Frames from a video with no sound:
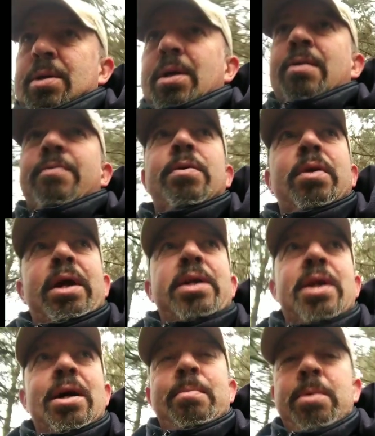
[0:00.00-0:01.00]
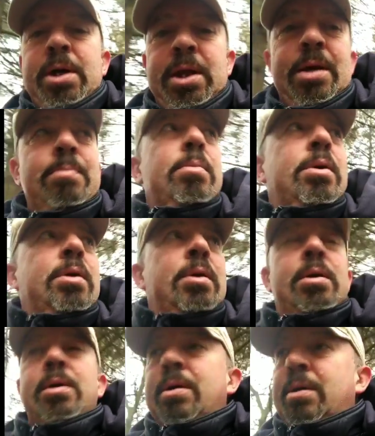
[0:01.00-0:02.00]
So I feel let down by them
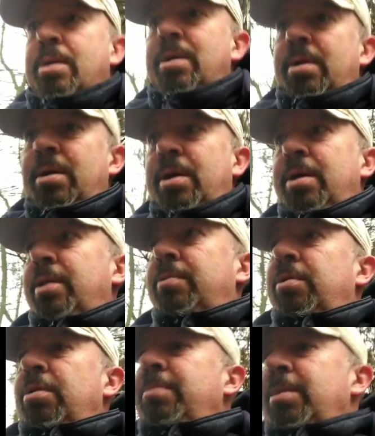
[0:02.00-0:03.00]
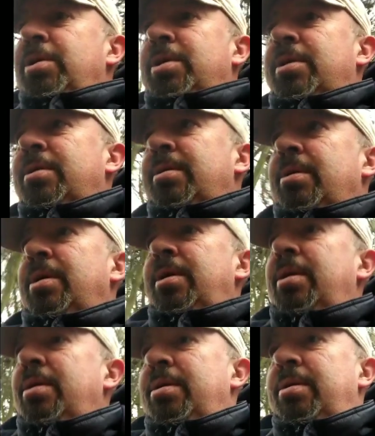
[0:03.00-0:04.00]
uh, heard rumours,
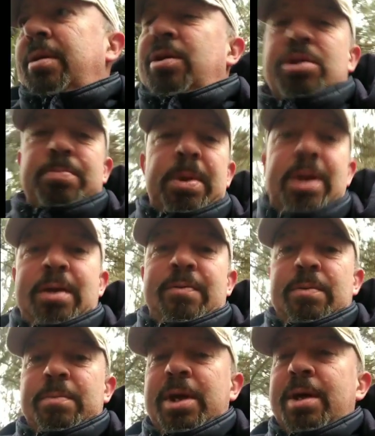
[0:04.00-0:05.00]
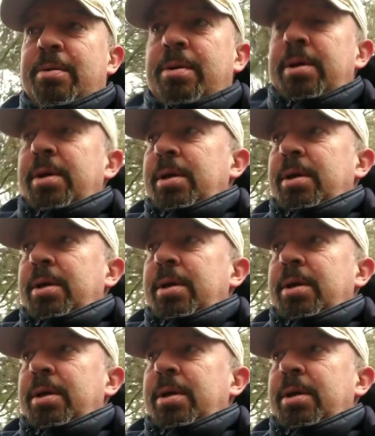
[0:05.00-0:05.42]
and I just believe them now.